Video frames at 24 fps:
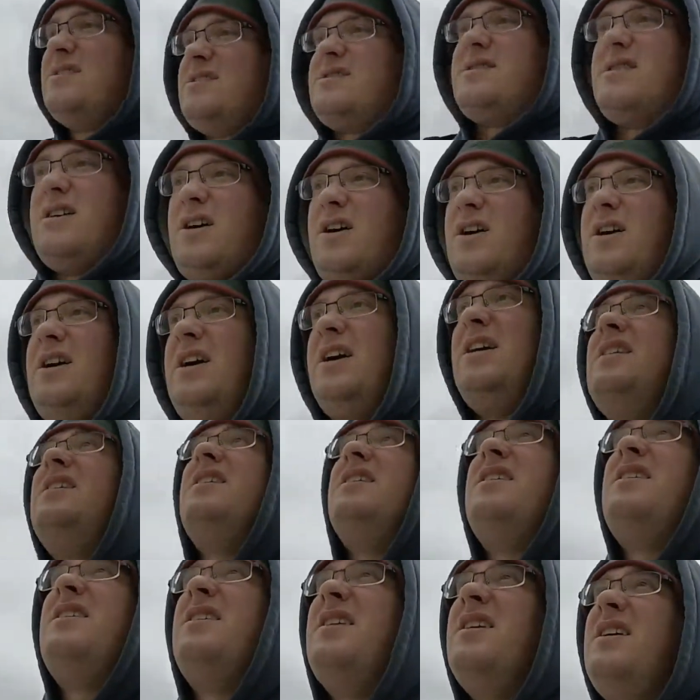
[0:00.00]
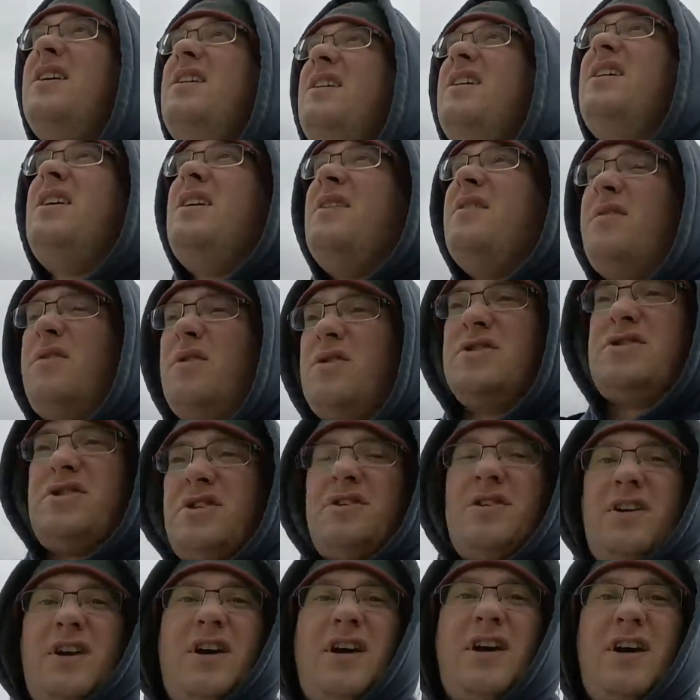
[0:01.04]
so
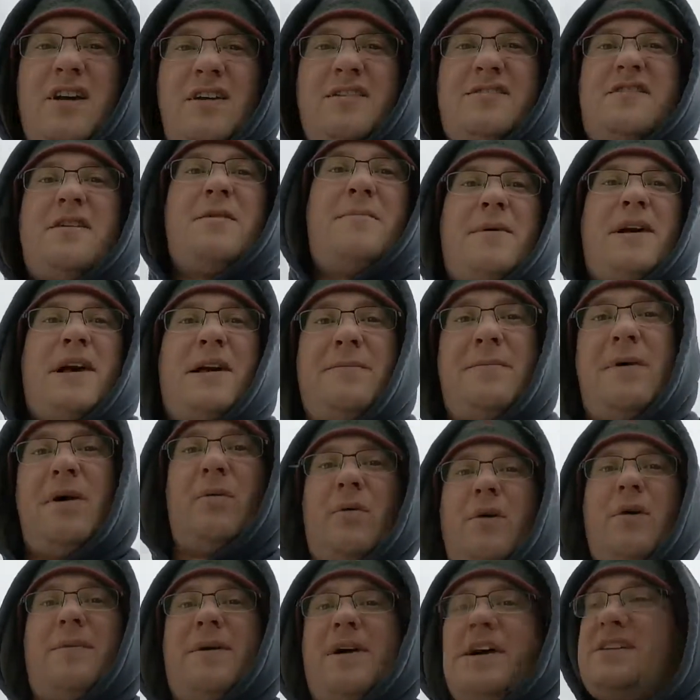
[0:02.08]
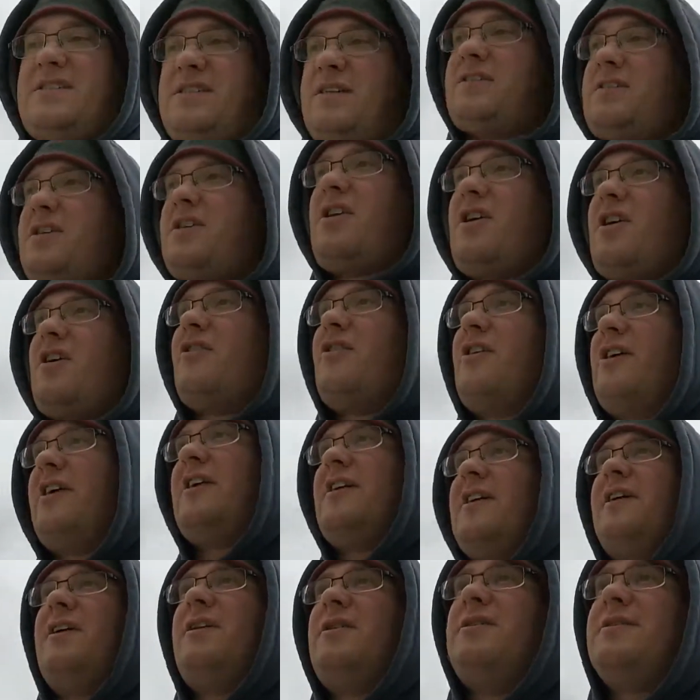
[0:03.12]
fortunately I gotta start making my way back to the car
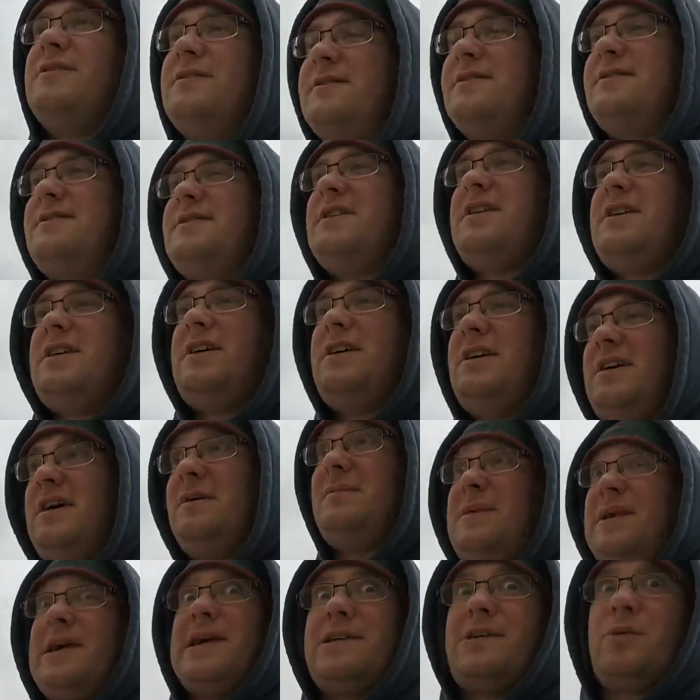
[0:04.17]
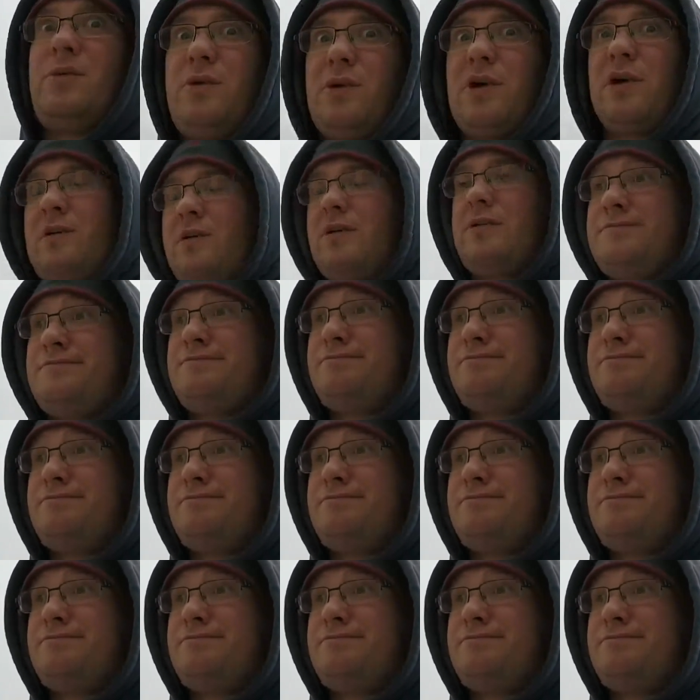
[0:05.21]
right now and head back to work.